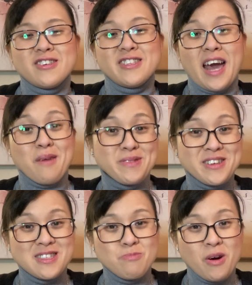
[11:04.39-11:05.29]
the
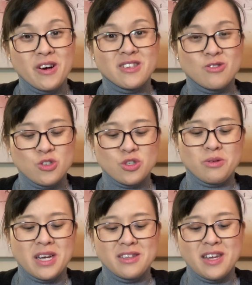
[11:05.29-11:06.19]
applicant's part to show
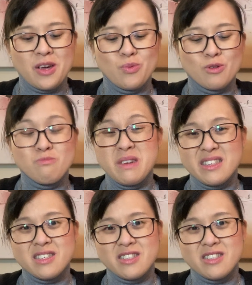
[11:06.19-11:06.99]
that they will meet